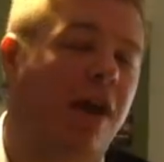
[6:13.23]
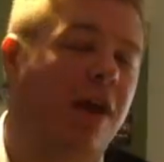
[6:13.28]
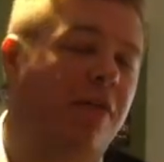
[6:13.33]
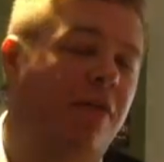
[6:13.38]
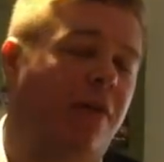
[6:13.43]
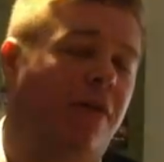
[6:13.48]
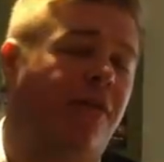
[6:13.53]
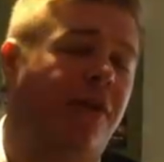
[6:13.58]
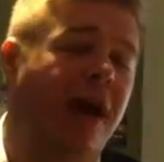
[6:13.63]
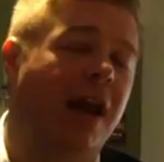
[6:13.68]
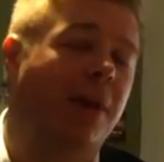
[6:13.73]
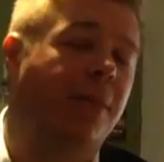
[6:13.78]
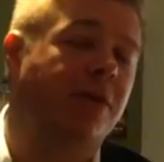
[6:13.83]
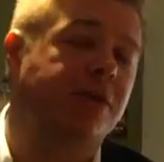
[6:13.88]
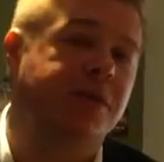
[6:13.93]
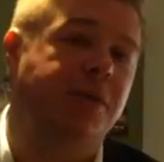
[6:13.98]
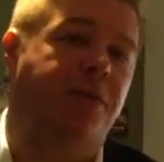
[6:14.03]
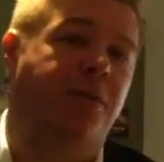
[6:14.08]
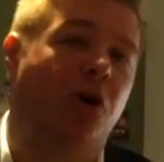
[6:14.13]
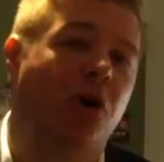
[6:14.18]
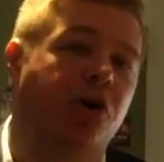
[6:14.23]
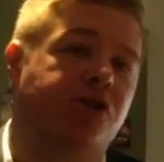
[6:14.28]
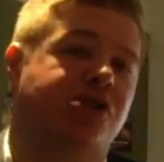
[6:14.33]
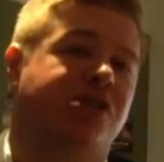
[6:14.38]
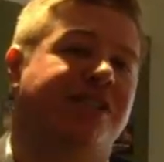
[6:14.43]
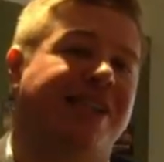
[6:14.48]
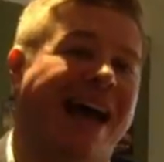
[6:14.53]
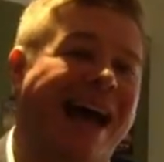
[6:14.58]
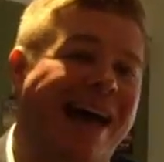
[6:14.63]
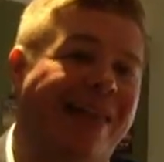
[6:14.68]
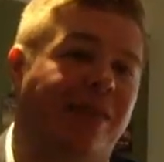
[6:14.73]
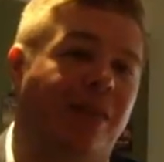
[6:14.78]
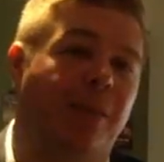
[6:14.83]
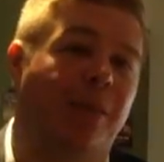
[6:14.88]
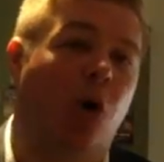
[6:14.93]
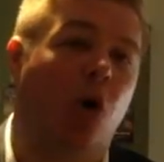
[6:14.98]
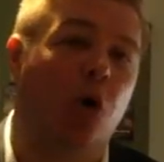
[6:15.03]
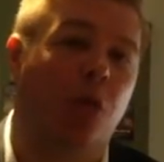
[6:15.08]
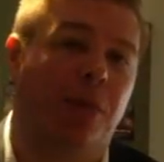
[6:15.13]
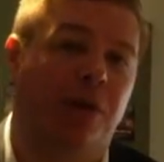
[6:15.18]
you're available to purchase
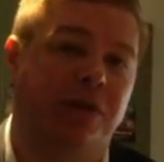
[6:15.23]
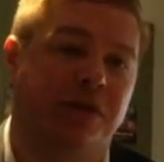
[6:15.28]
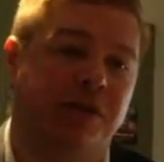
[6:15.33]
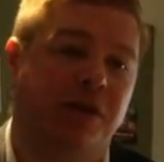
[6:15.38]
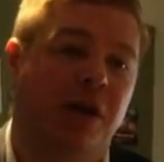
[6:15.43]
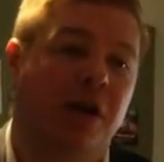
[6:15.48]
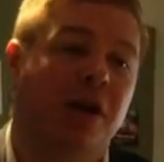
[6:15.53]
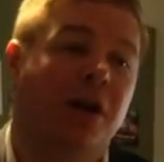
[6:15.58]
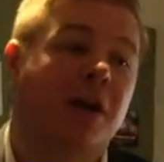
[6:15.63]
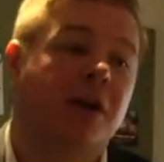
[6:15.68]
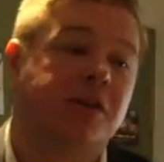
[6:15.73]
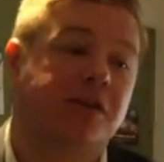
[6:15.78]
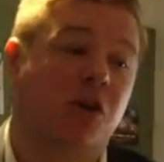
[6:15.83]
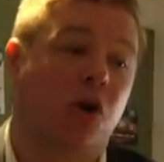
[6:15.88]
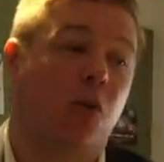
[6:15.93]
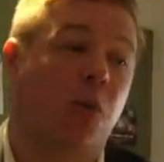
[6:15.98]
at the moment.